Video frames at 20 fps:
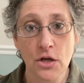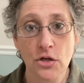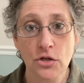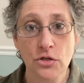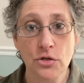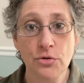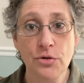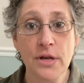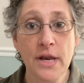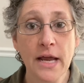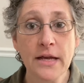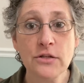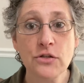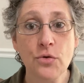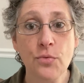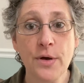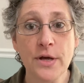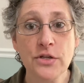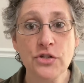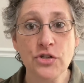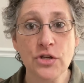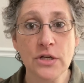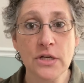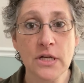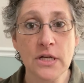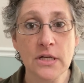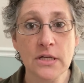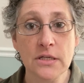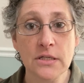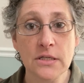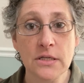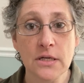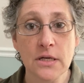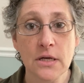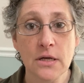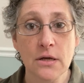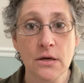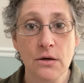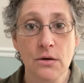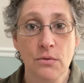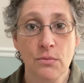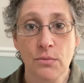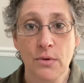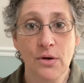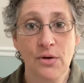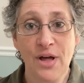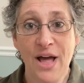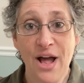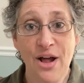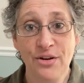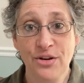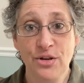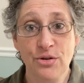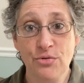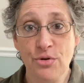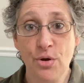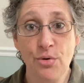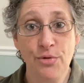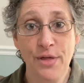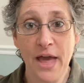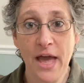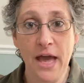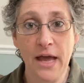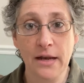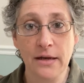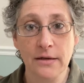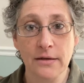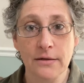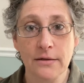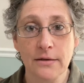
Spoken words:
So the next question is, well, how do you know that?